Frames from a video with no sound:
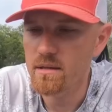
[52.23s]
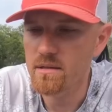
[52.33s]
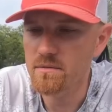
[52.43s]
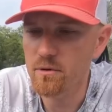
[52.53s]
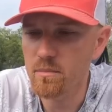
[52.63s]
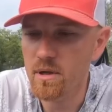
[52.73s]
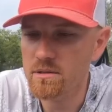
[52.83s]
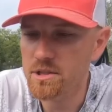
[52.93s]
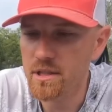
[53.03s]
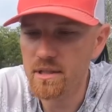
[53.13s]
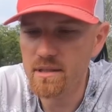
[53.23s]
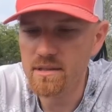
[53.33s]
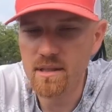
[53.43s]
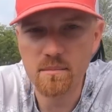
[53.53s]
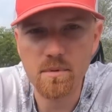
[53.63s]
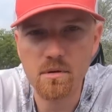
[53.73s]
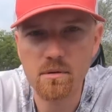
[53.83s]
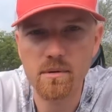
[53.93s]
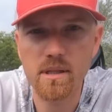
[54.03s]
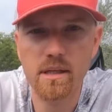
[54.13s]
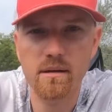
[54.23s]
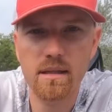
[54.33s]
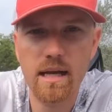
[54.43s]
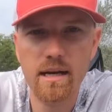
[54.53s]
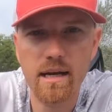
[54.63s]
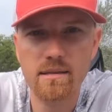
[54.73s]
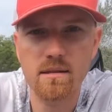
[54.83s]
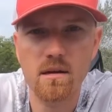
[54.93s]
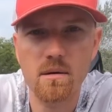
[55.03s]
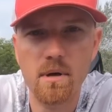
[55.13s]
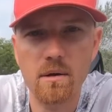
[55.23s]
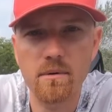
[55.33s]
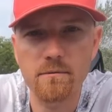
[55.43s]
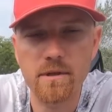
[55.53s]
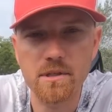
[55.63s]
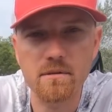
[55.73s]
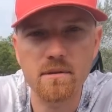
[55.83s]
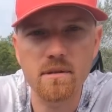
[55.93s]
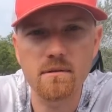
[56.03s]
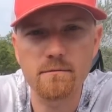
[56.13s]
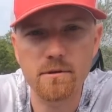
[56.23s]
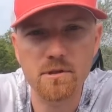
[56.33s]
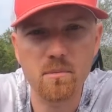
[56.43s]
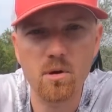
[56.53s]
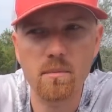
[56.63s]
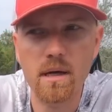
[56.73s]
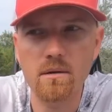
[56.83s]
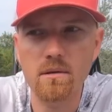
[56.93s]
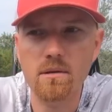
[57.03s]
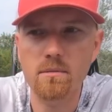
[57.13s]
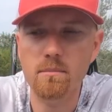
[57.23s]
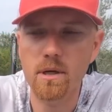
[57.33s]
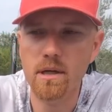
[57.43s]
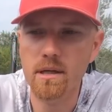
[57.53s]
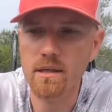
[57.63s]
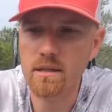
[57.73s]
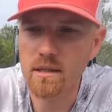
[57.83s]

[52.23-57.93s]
This football jig is something you don't really hear a lot of guys talk about when fishing for smallmouth, but